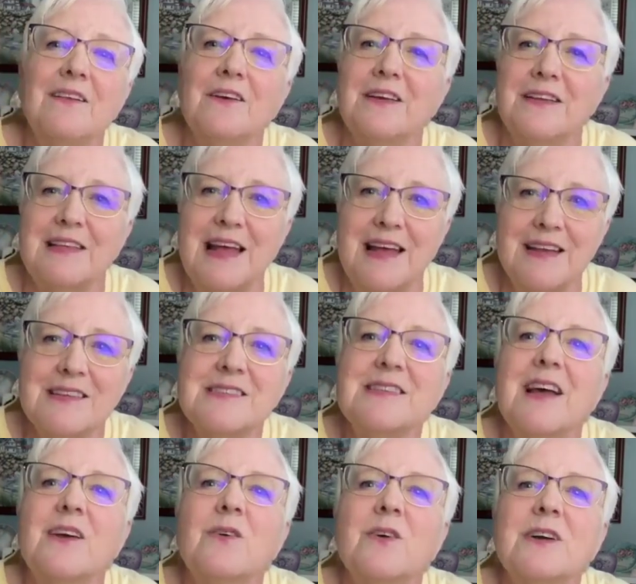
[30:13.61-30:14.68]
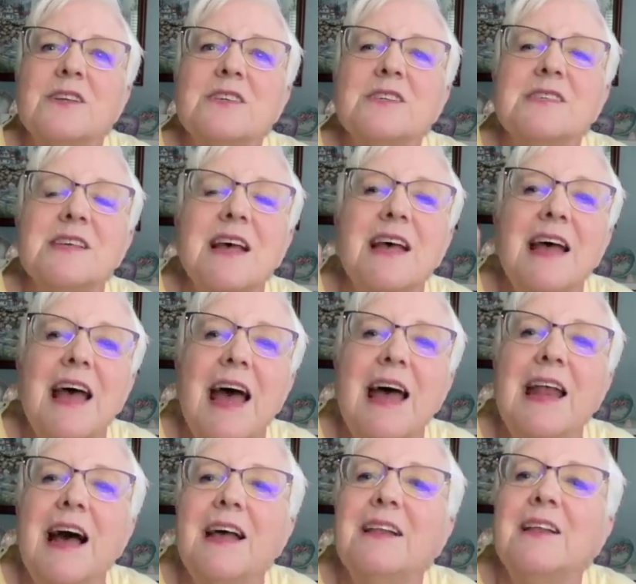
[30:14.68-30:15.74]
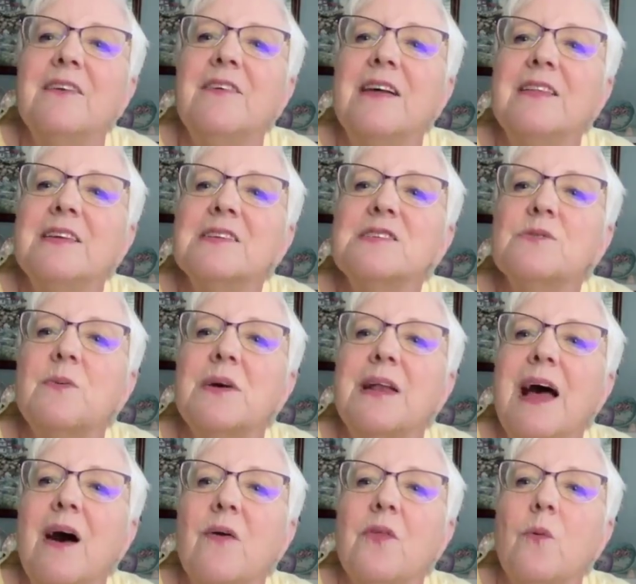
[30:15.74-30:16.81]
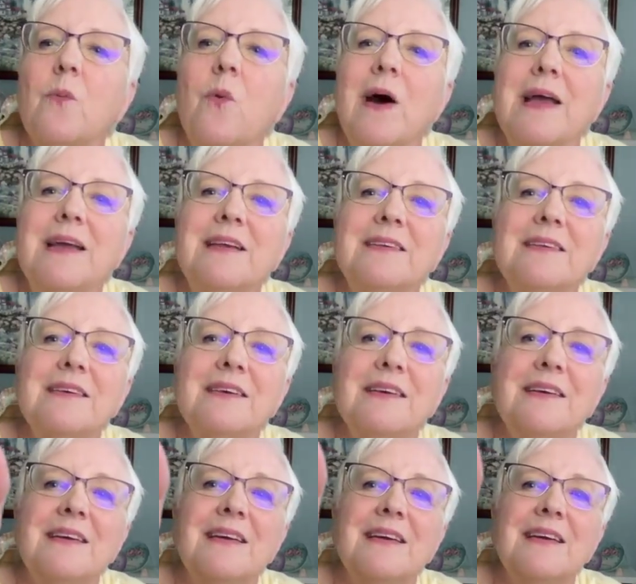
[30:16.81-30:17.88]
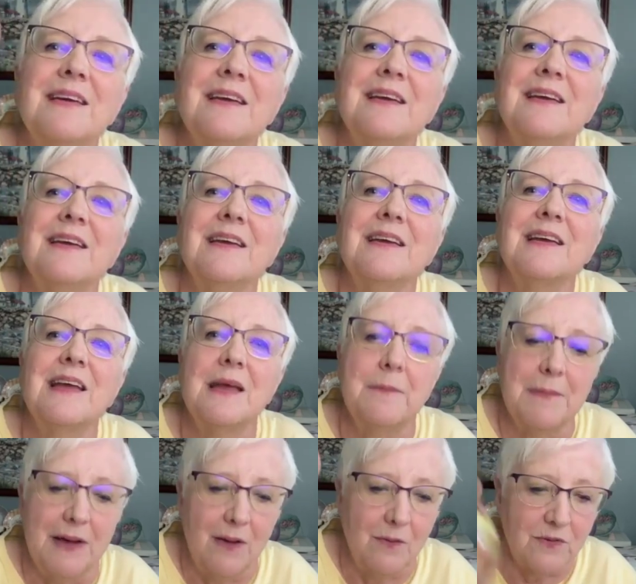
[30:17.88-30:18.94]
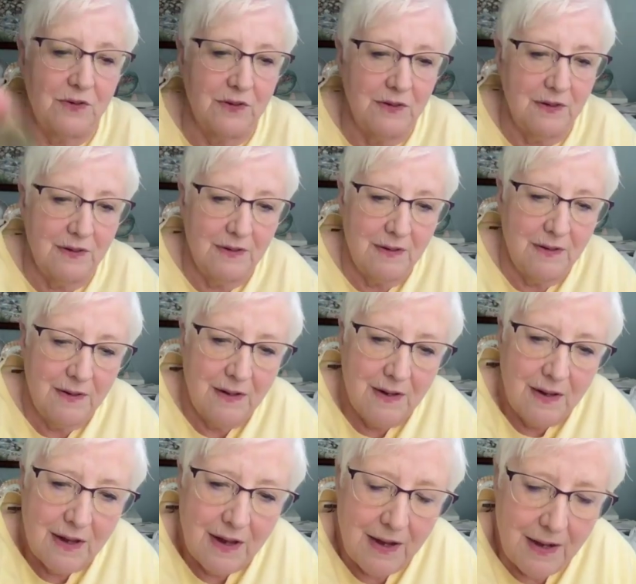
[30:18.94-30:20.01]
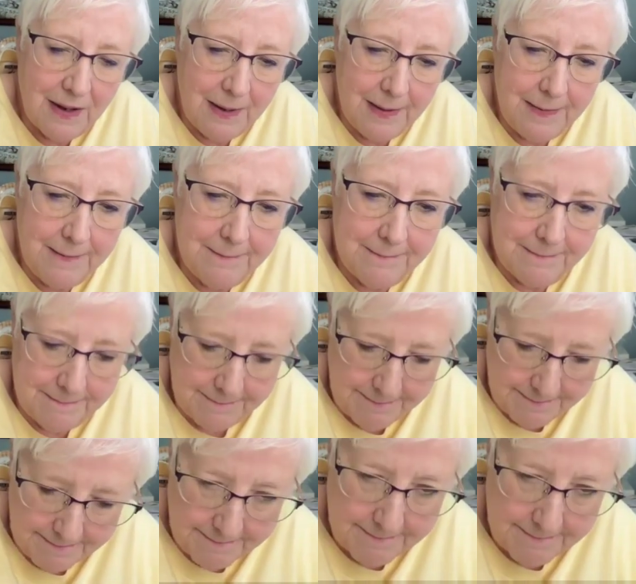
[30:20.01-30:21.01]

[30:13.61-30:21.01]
Look at that, isn't that gorgeous? And I love on this one how the white came out. I